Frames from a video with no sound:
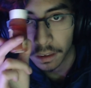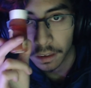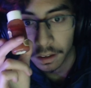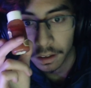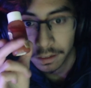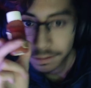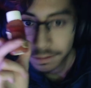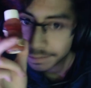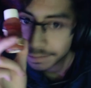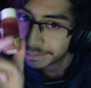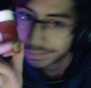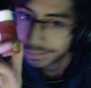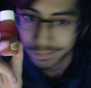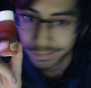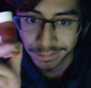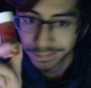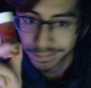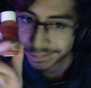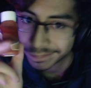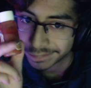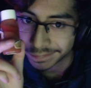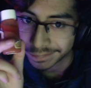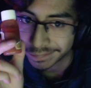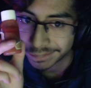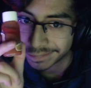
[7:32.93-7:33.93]

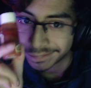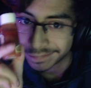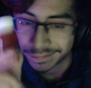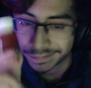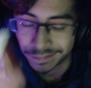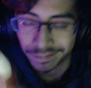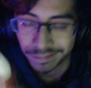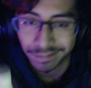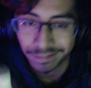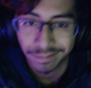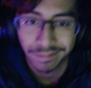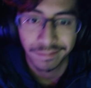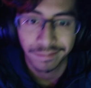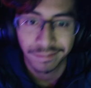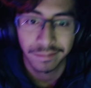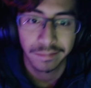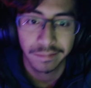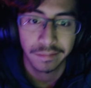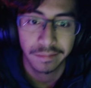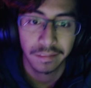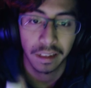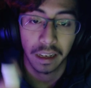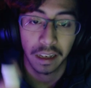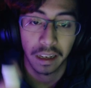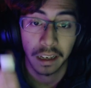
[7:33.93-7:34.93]
Mm,
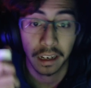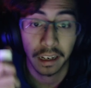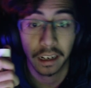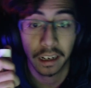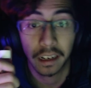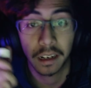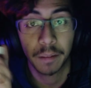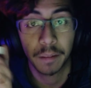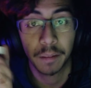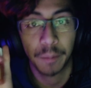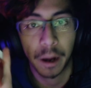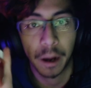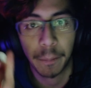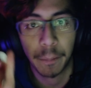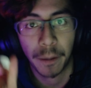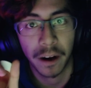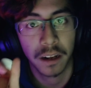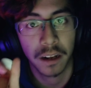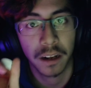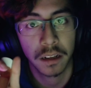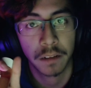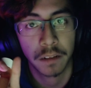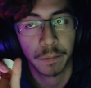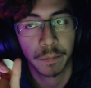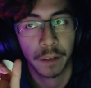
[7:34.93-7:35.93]
this is my
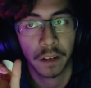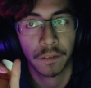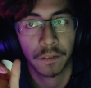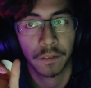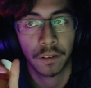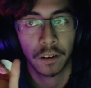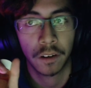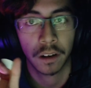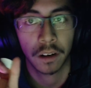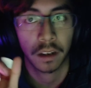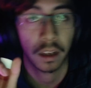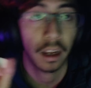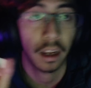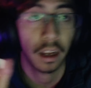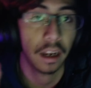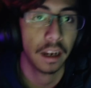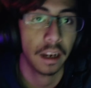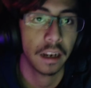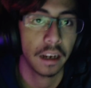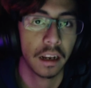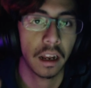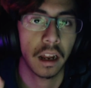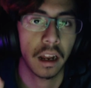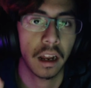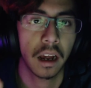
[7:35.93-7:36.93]
punishment for
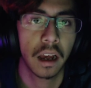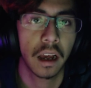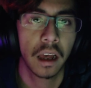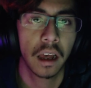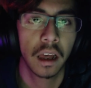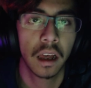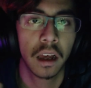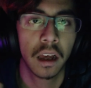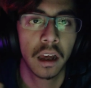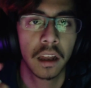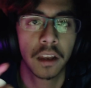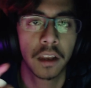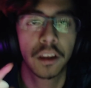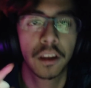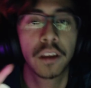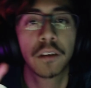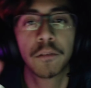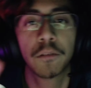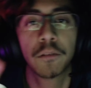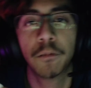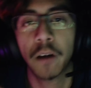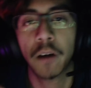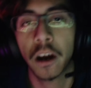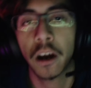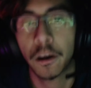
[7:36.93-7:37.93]
saying
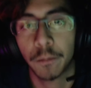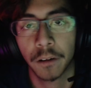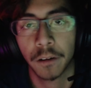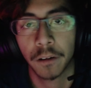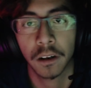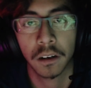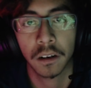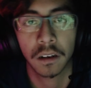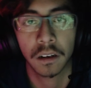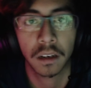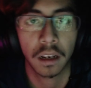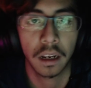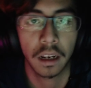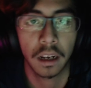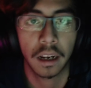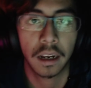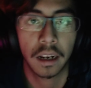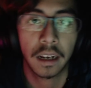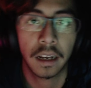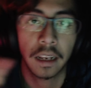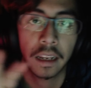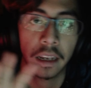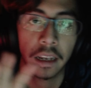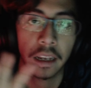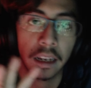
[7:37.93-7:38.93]
swear words like
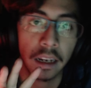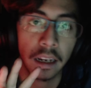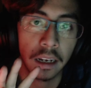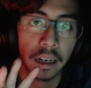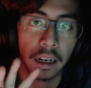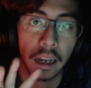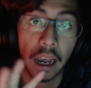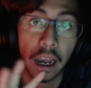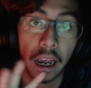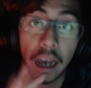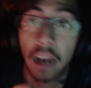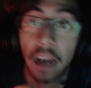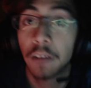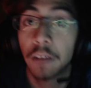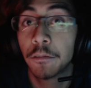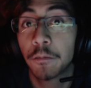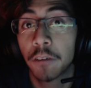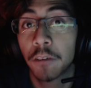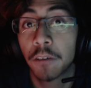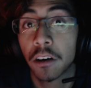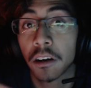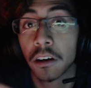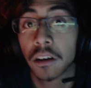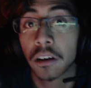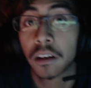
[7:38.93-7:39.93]
the N
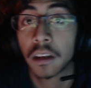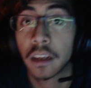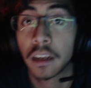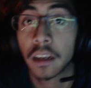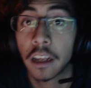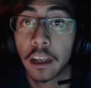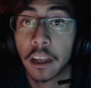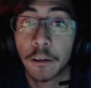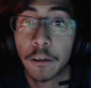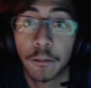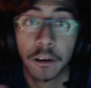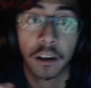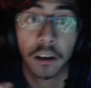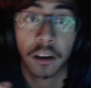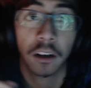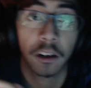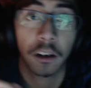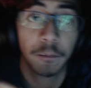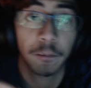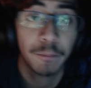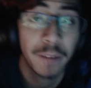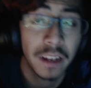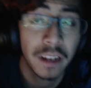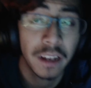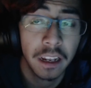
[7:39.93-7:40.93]
word, C word,
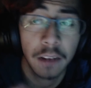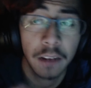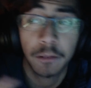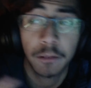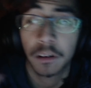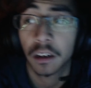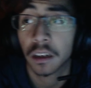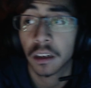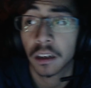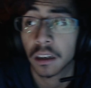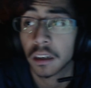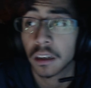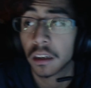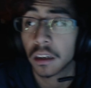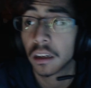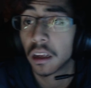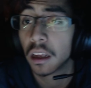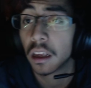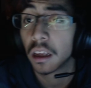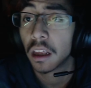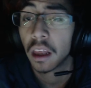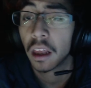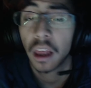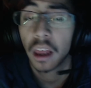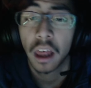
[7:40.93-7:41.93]
P word,
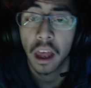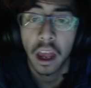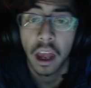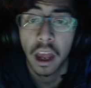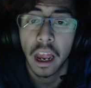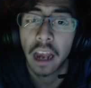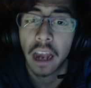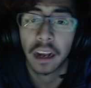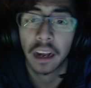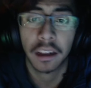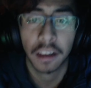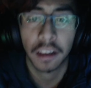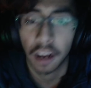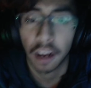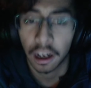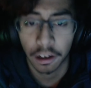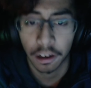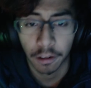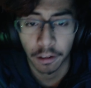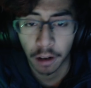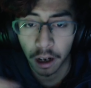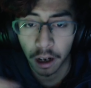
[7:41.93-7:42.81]
etc.